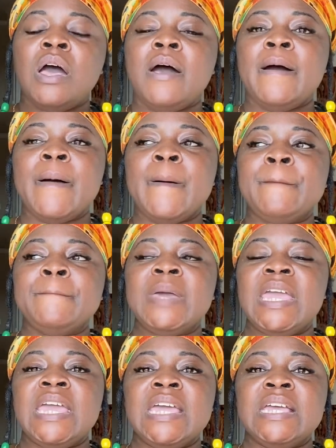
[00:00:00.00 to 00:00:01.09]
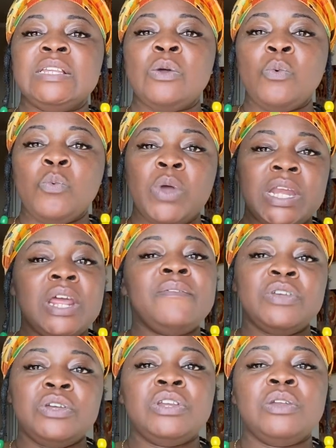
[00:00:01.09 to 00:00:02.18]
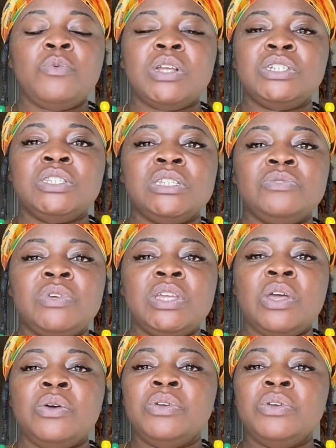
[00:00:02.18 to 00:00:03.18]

Um, and whenever you're done watching this video,